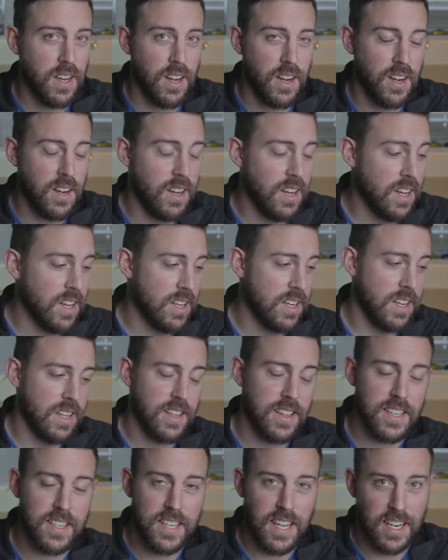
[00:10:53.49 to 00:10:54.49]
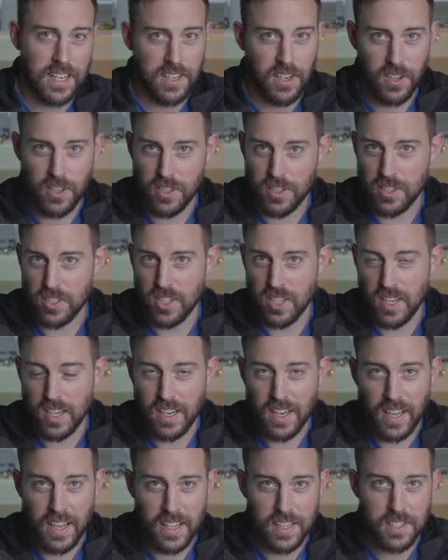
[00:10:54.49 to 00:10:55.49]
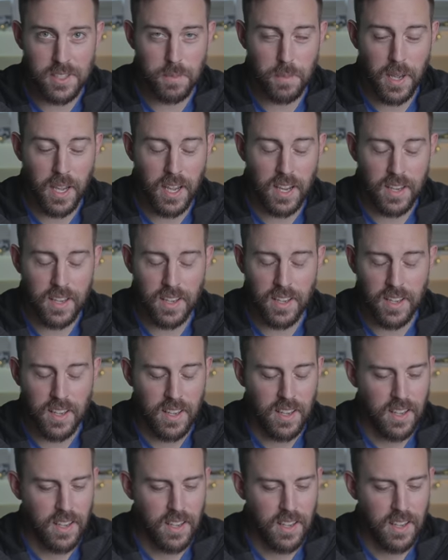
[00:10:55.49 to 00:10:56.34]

on the technology and A-spec.